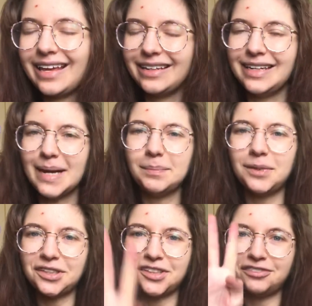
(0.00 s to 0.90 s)

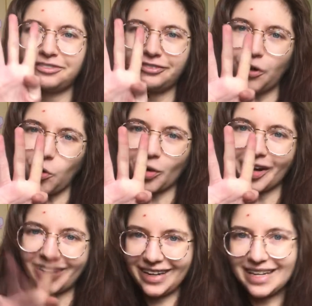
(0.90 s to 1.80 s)
Number
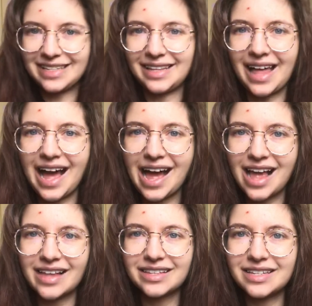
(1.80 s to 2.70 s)
four is
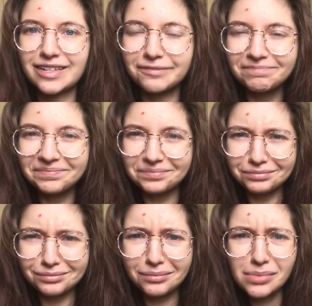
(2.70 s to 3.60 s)
that
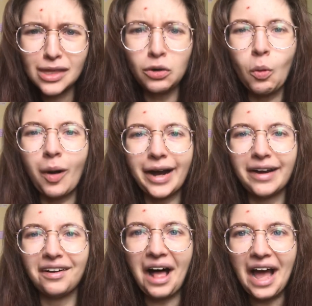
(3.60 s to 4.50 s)

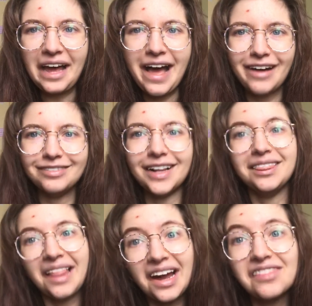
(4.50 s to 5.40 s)
while I have a
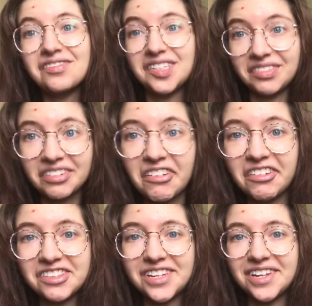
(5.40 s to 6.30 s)
lot of
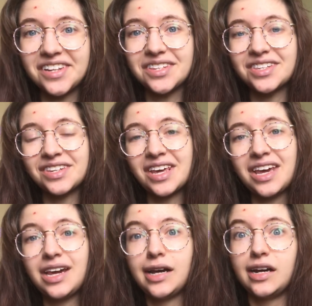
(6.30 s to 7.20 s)
difficulties
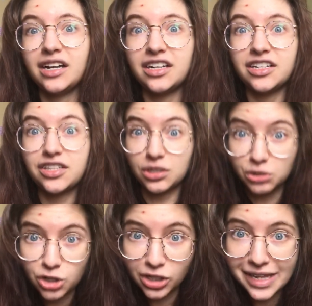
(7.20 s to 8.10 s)

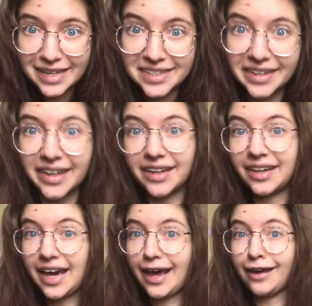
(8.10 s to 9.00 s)
socializing
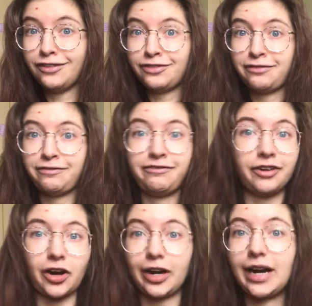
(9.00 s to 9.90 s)
and
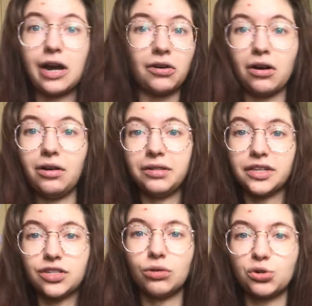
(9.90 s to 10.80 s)
figuring out all the
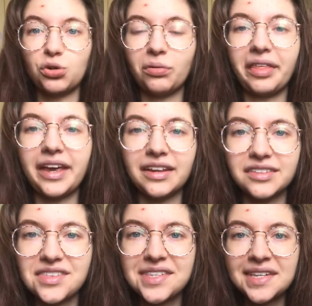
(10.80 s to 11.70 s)
social
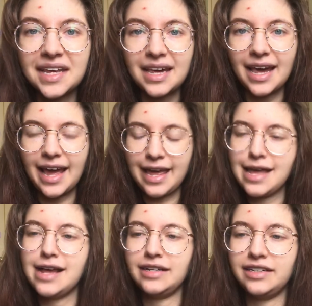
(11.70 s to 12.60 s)
things,
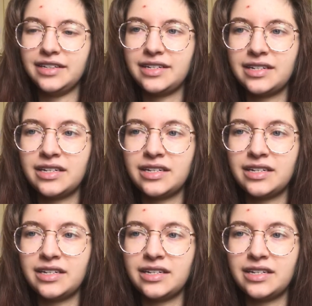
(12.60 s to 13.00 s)
and